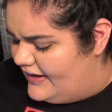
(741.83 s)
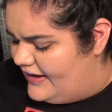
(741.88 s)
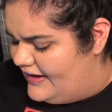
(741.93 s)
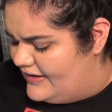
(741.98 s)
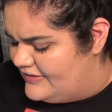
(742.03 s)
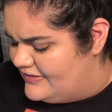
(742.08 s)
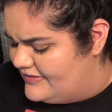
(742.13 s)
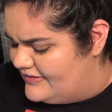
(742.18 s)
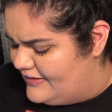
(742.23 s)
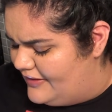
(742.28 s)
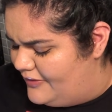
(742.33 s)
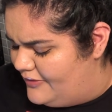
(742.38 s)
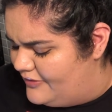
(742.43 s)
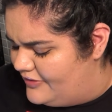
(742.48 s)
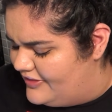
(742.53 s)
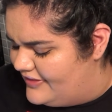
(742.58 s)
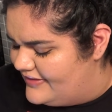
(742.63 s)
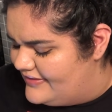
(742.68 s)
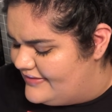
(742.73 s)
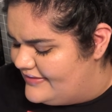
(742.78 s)
And so
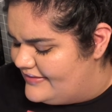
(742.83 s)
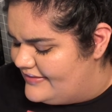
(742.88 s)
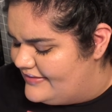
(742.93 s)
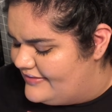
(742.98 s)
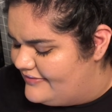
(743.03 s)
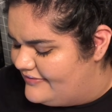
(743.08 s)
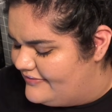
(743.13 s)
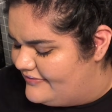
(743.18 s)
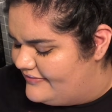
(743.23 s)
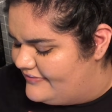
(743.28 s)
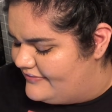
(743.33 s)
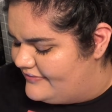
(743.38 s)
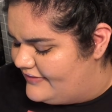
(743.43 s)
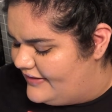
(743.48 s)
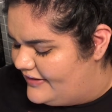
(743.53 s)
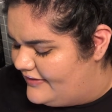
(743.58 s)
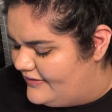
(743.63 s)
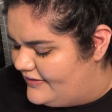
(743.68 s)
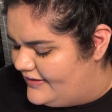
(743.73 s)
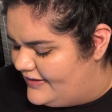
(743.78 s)
this is
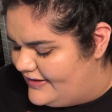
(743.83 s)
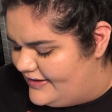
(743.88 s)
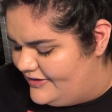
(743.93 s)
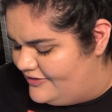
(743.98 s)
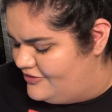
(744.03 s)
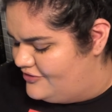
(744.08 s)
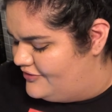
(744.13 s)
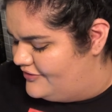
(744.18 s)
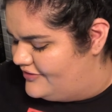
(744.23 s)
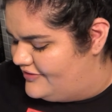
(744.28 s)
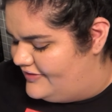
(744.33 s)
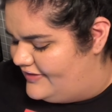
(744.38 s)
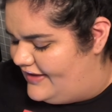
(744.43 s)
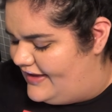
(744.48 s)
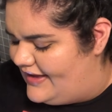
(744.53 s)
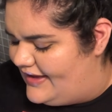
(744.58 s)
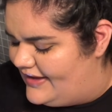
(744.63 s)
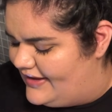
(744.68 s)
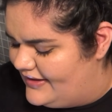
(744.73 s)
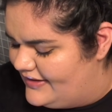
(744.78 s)
very
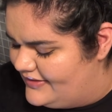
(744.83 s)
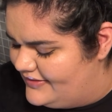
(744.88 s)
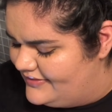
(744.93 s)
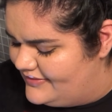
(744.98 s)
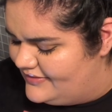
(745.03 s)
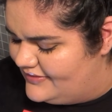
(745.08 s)
interesting.